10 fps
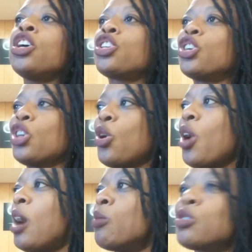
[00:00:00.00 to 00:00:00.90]

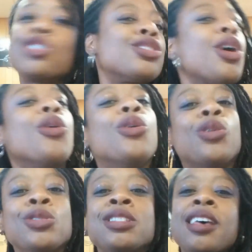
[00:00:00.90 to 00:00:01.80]
I was
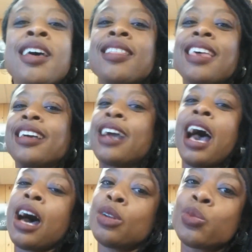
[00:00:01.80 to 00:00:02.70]
told that
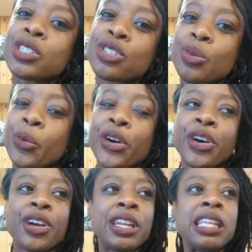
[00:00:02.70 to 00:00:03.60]
God was the
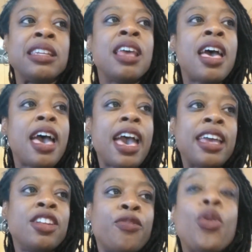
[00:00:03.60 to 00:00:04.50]
Word,
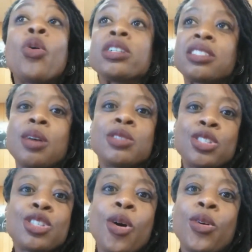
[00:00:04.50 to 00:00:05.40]
and of course I was
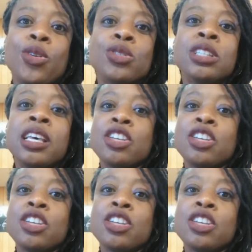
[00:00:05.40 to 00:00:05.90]
told,